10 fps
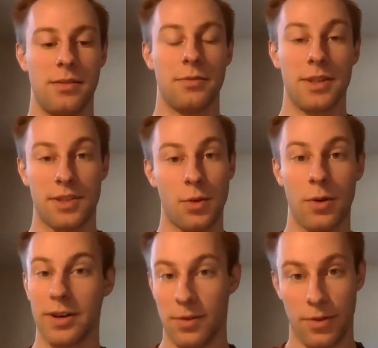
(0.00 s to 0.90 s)

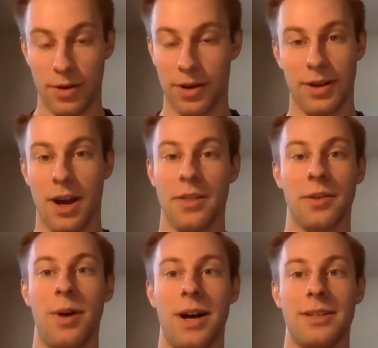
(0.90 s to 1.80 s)
restored or
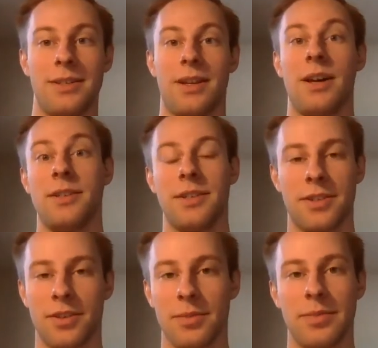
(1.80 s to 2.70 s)
otherwise
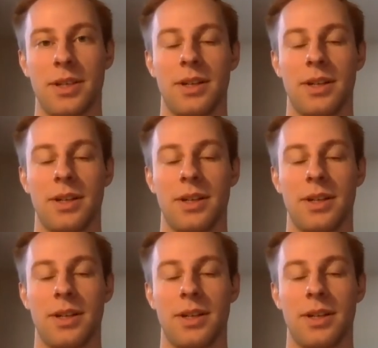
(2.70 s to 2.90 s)
undisturbed,